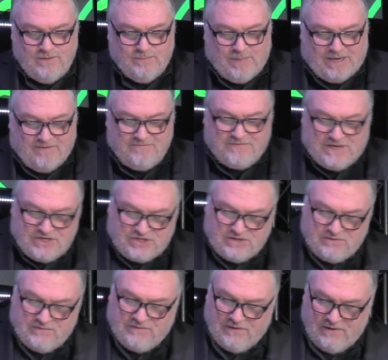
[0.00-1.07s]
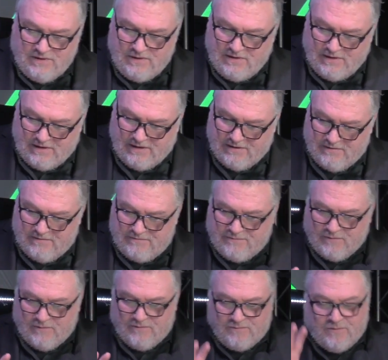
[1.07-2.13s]
But a vision
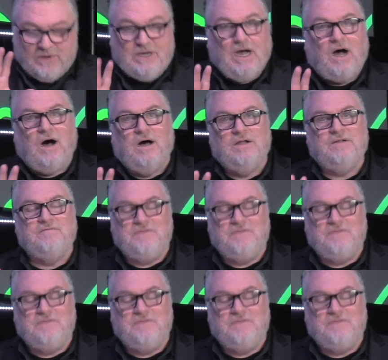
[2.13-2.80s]
for God,